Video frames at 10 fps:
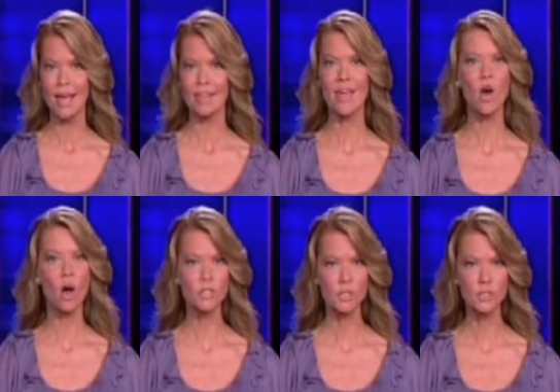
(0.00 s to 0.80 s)
They
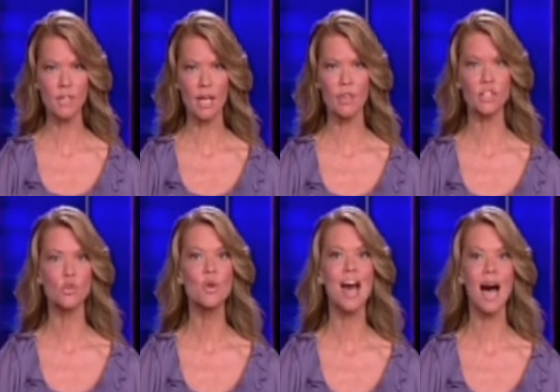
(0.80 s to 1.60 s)
also say they
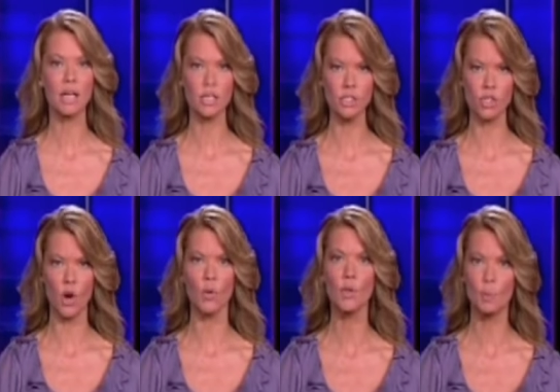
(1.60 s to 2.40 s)
do not
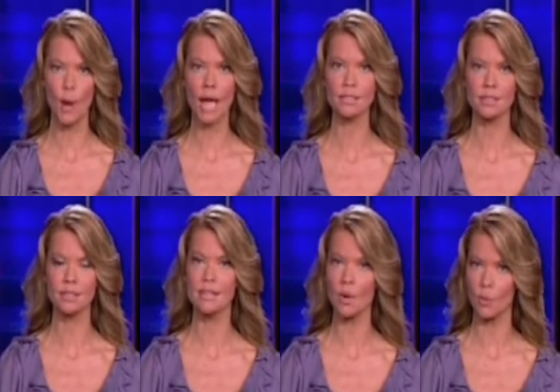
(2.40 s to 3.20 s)
condone the
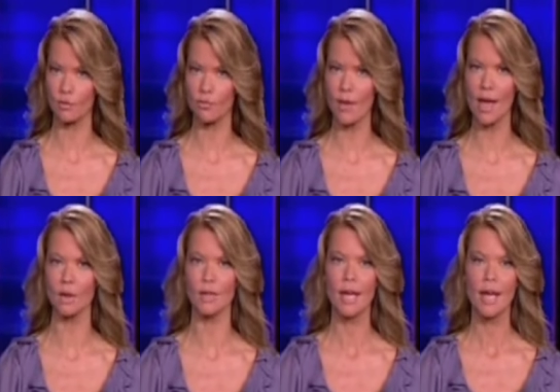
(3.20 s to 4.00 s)
practices that we
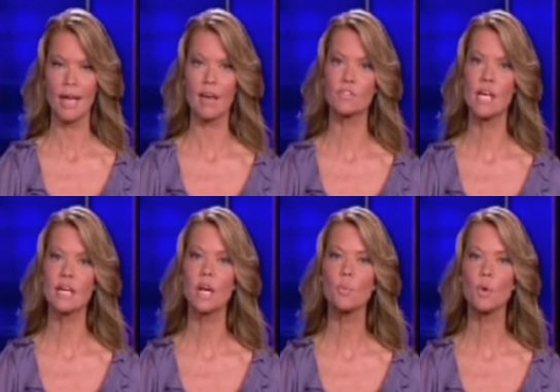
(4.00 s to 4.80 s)
found and have
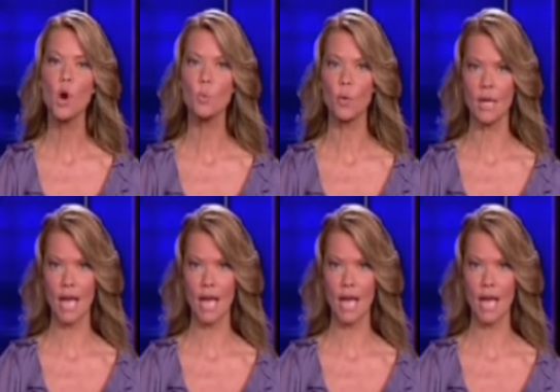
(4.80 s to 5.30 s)
taken appropriate